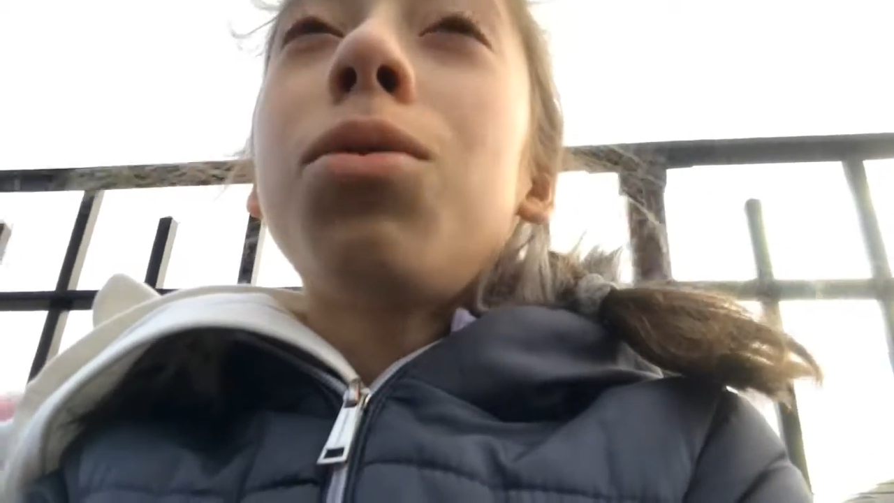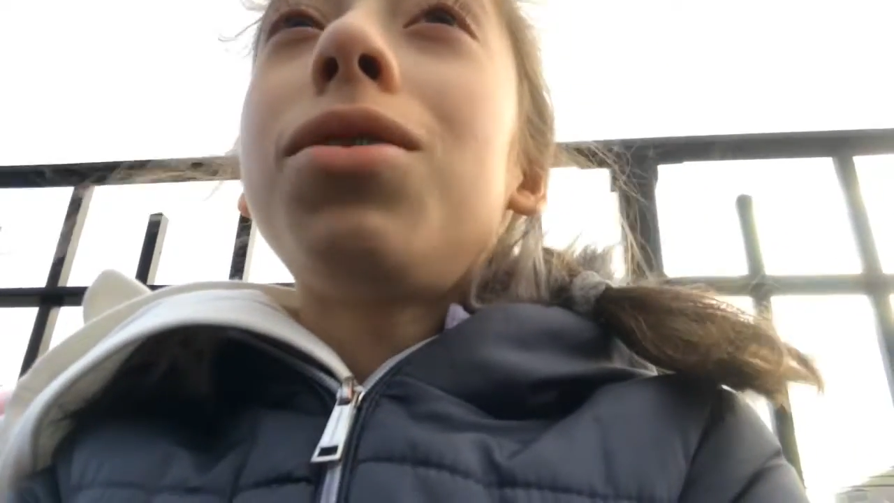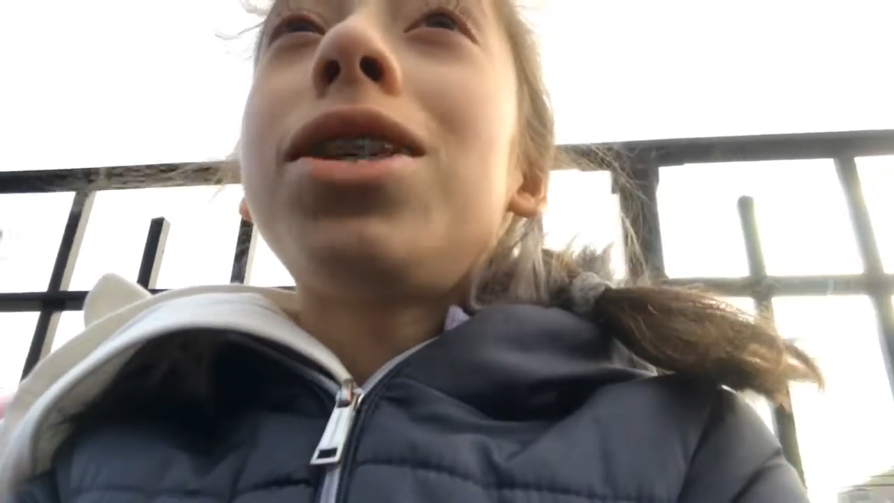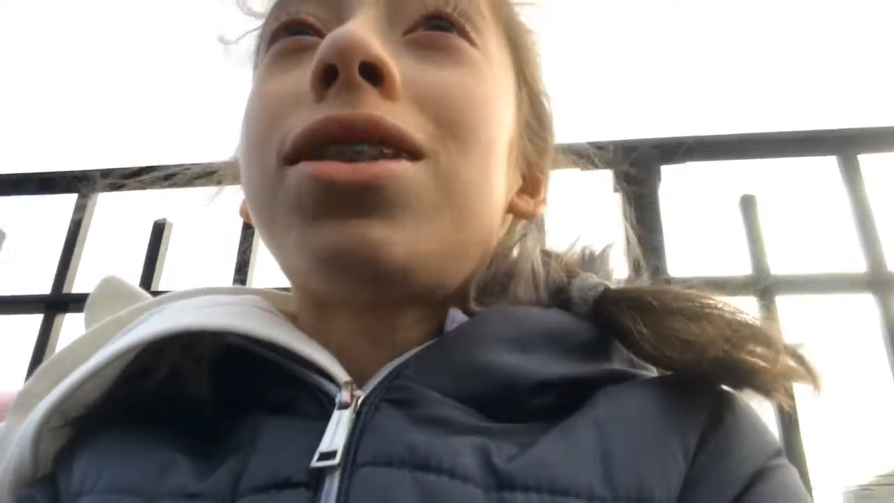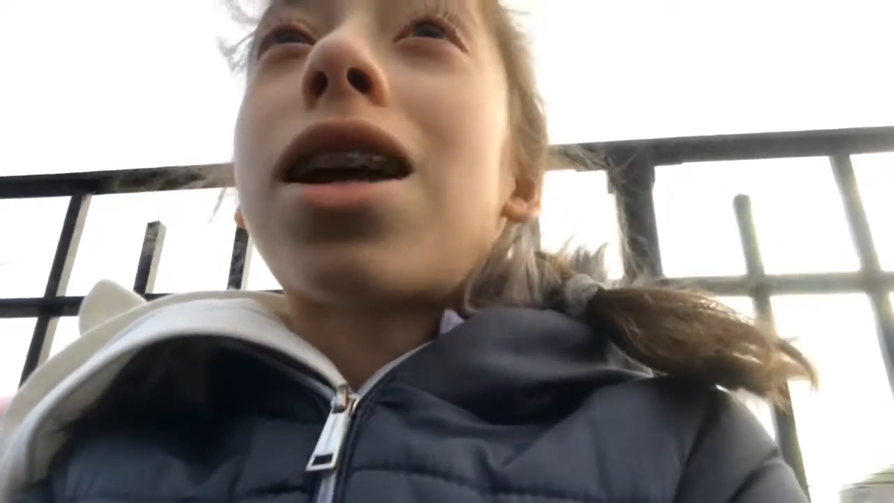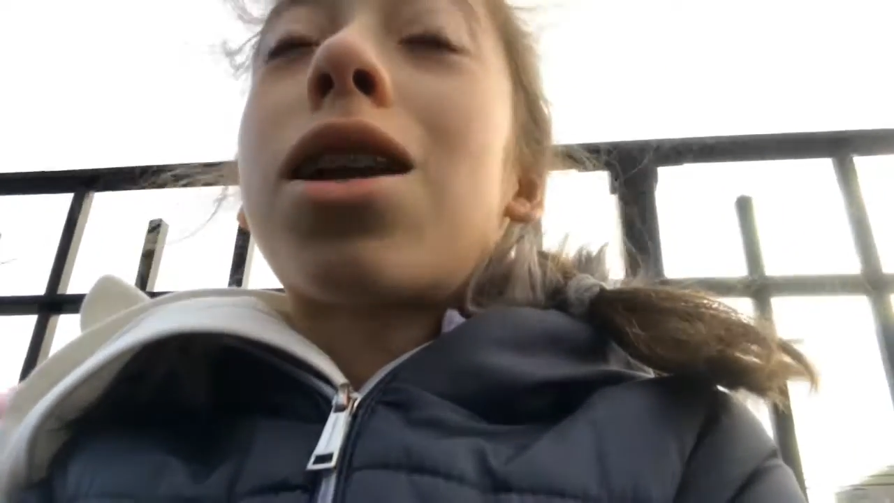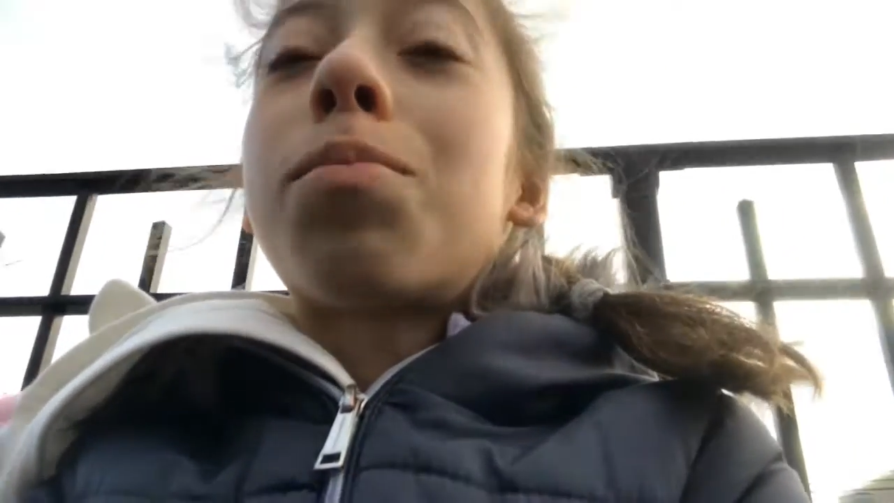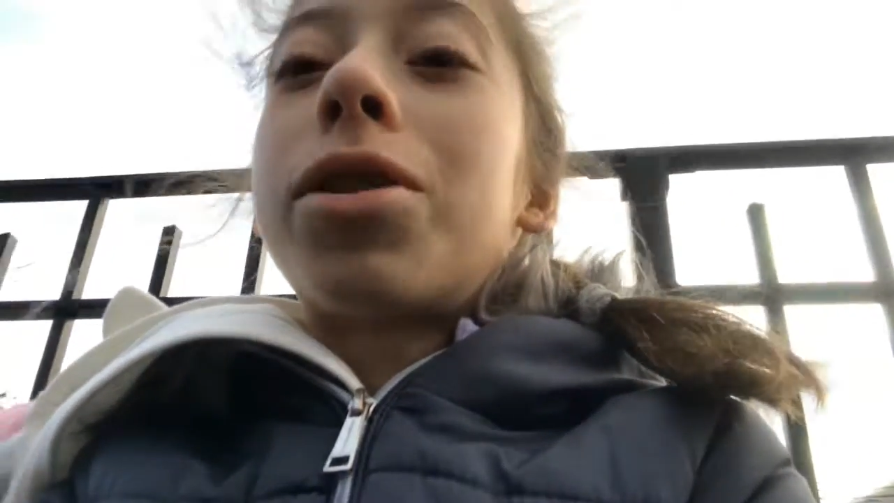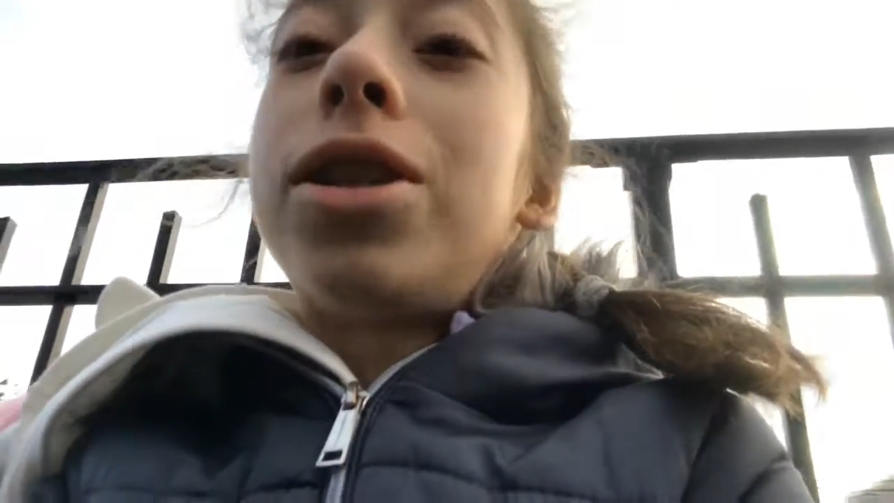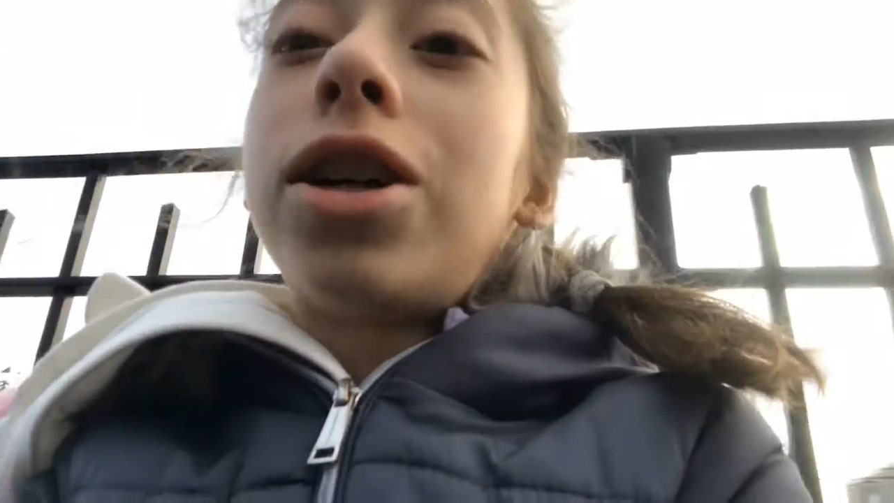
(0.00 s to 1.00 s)
and we stayed
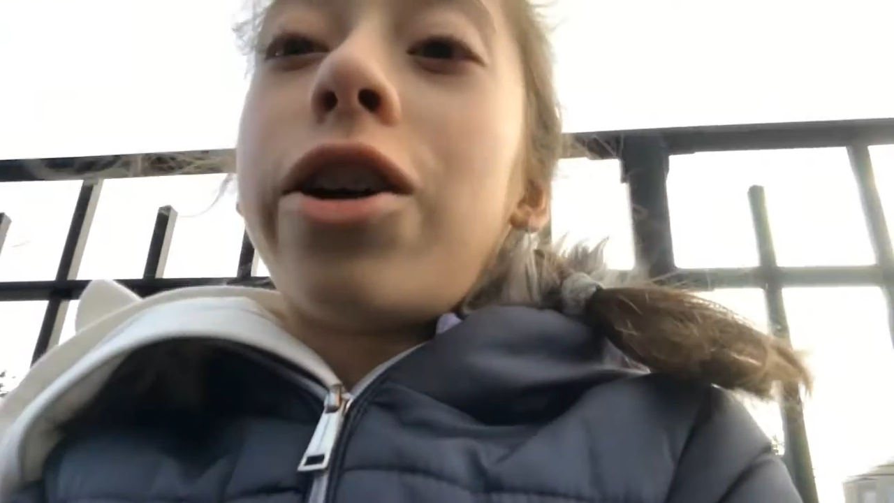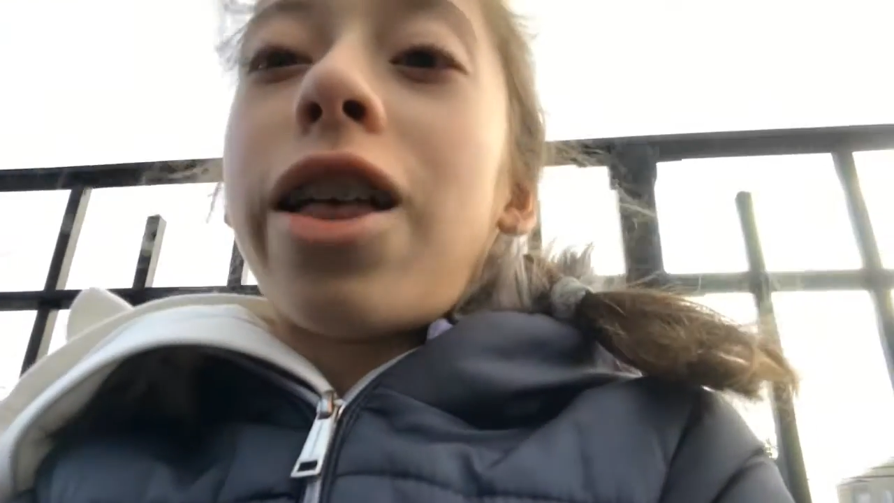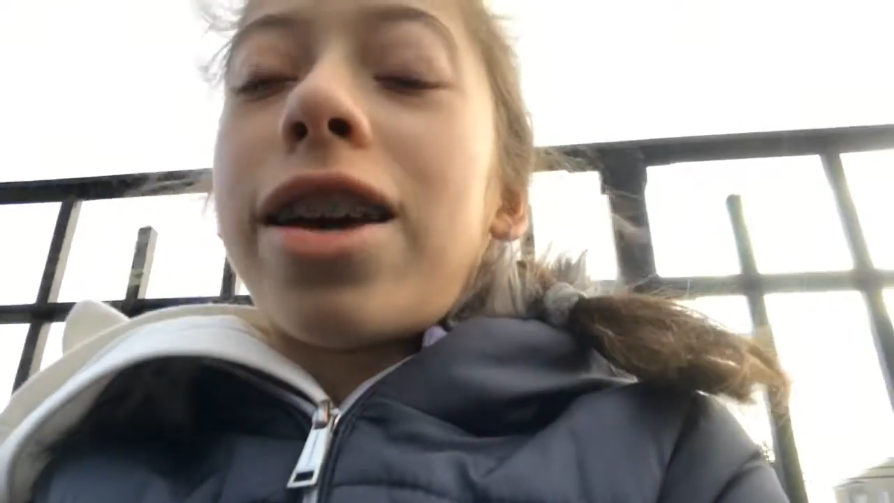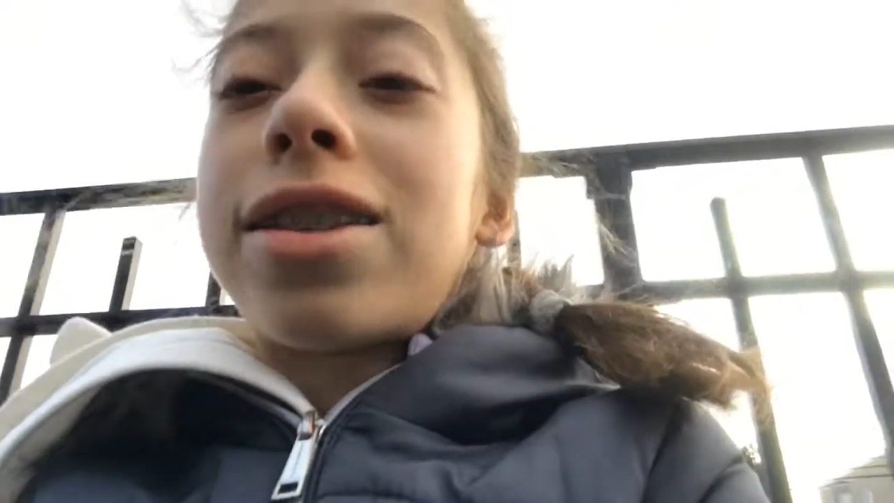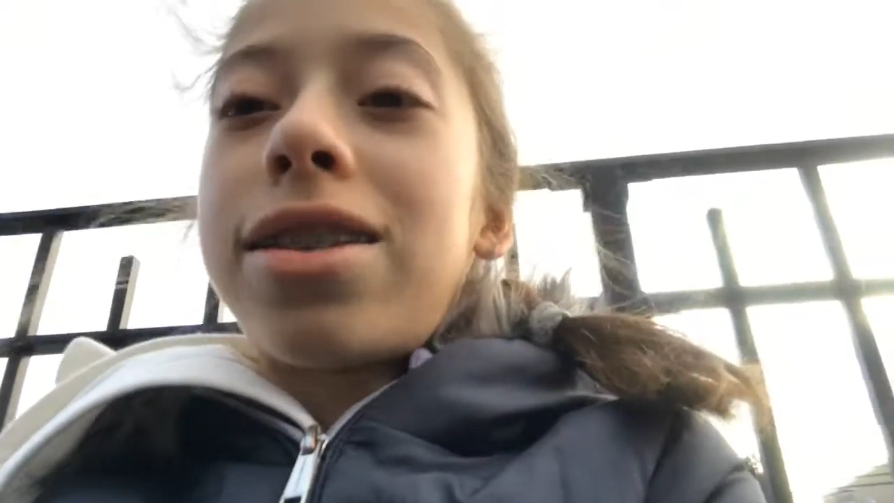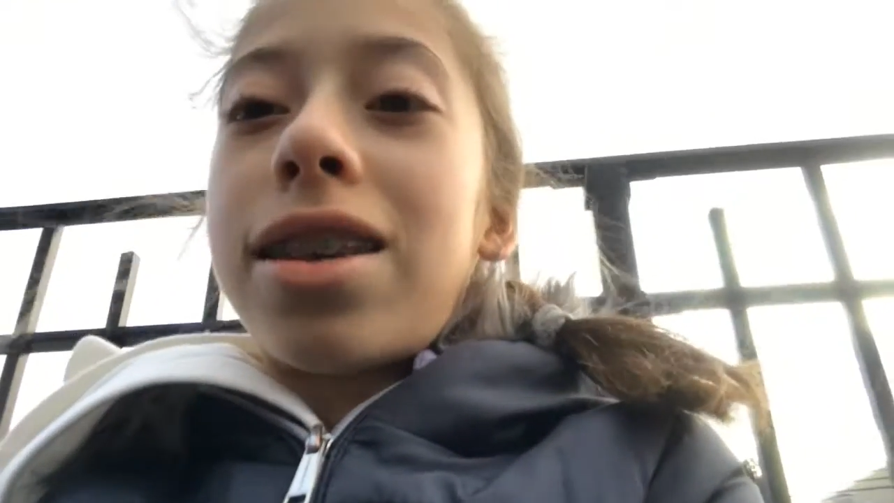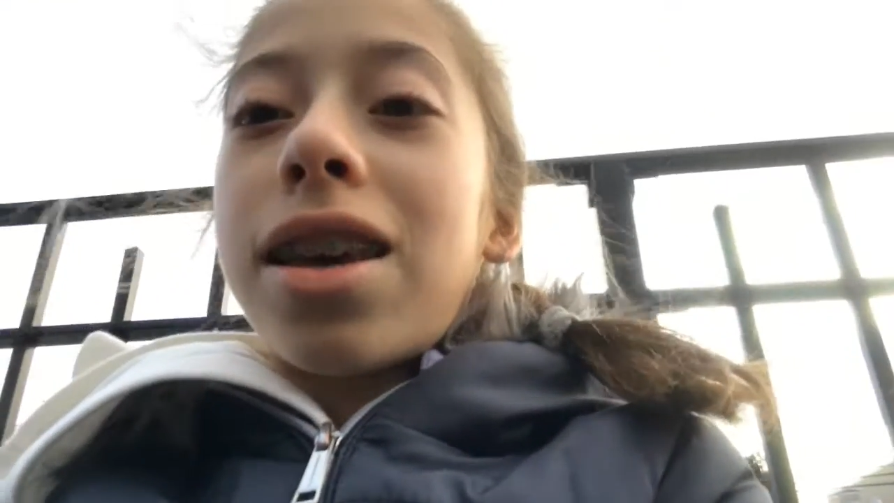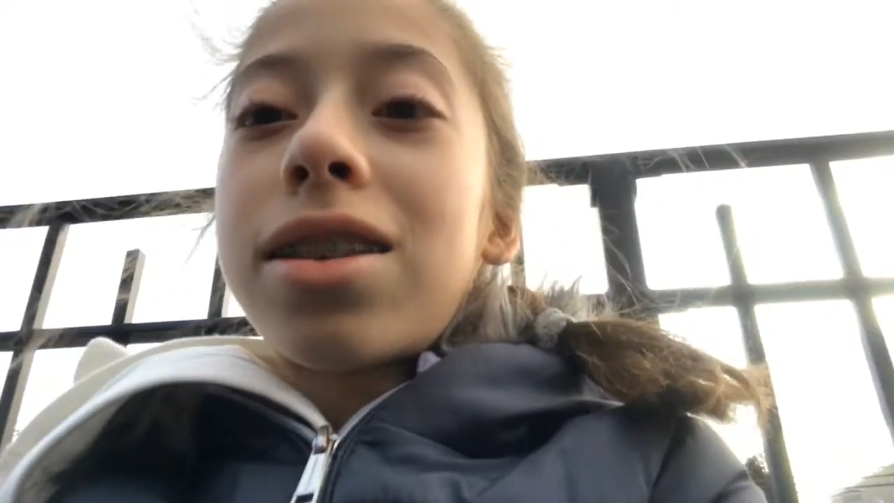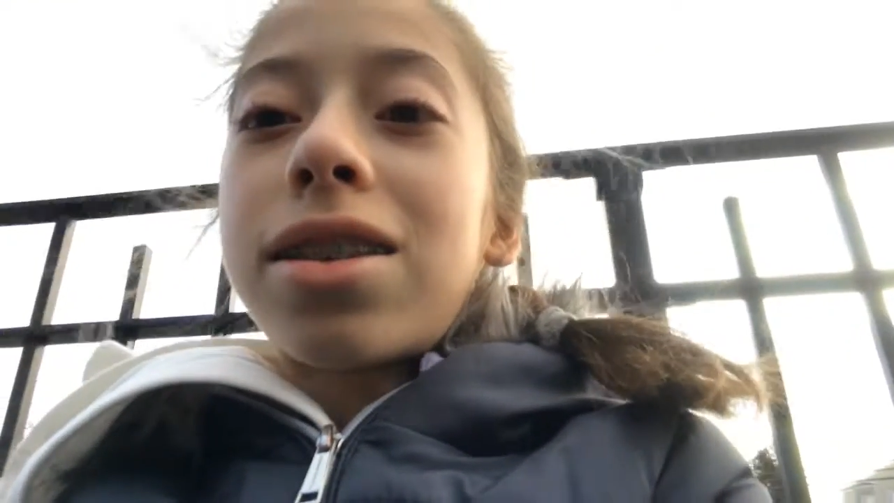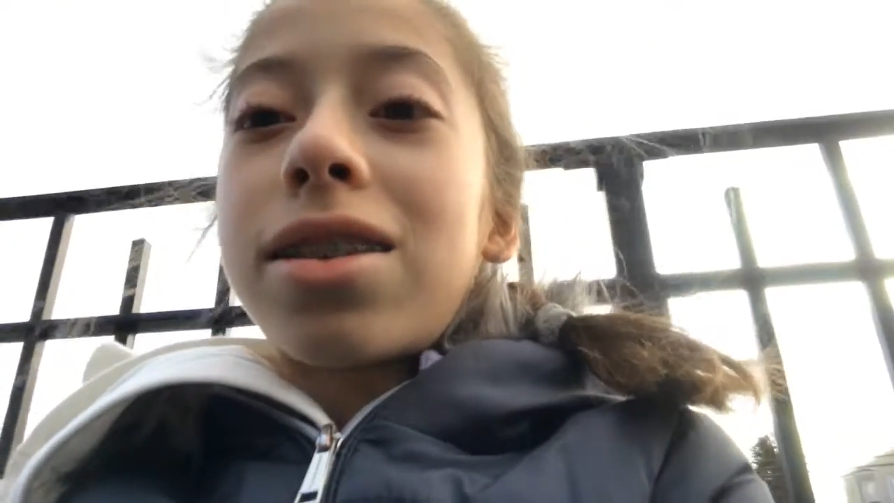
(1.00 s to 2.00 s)
up until like
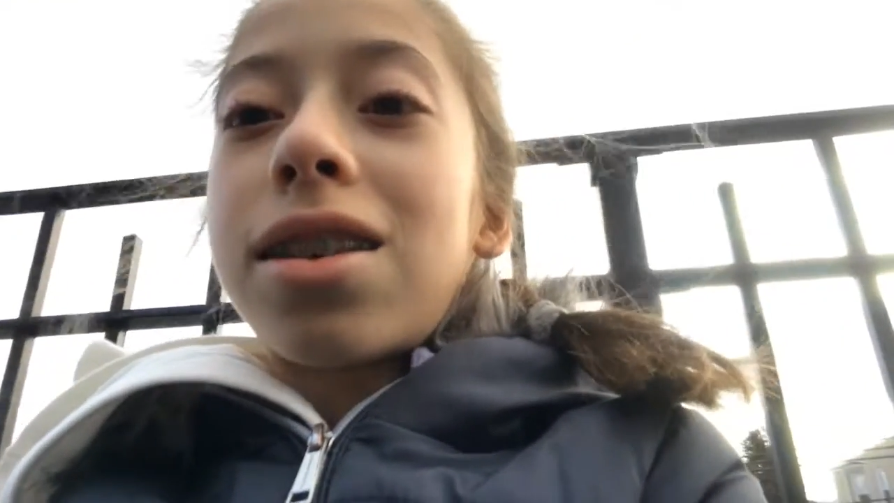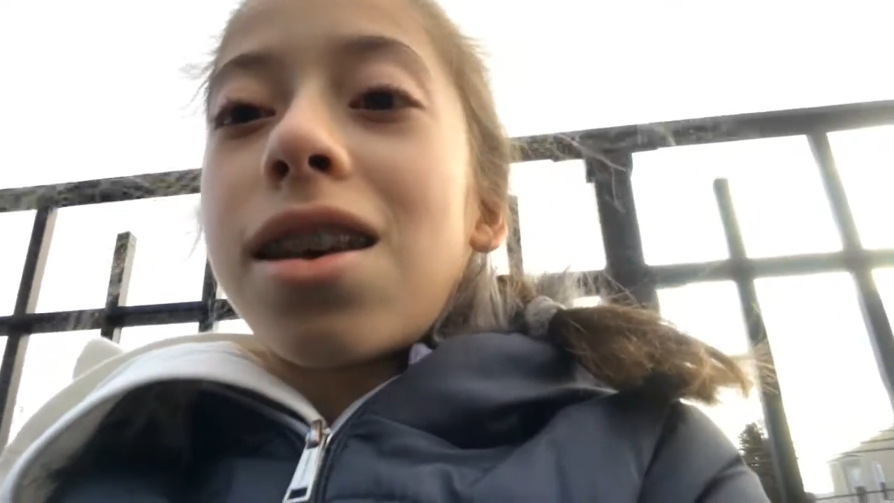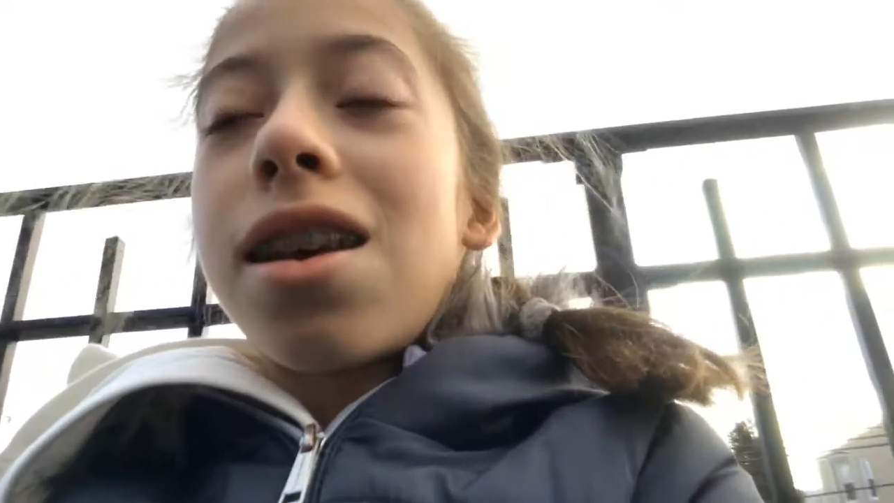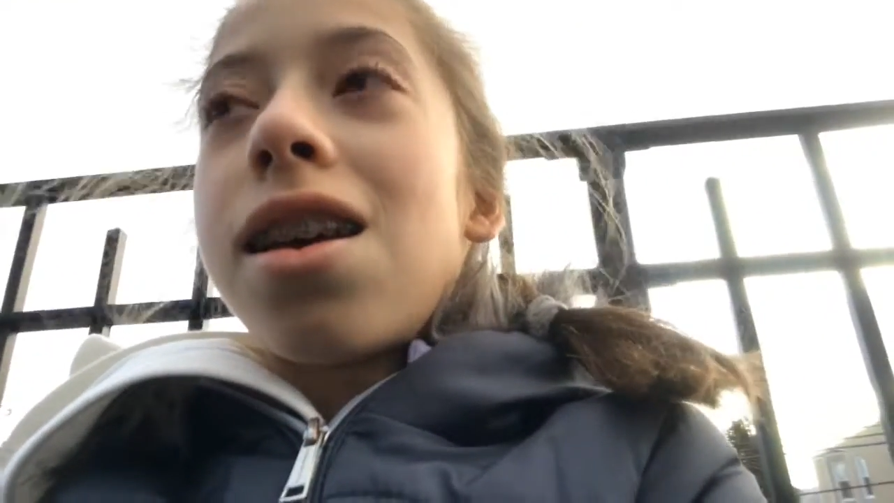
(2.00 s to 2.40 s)
6,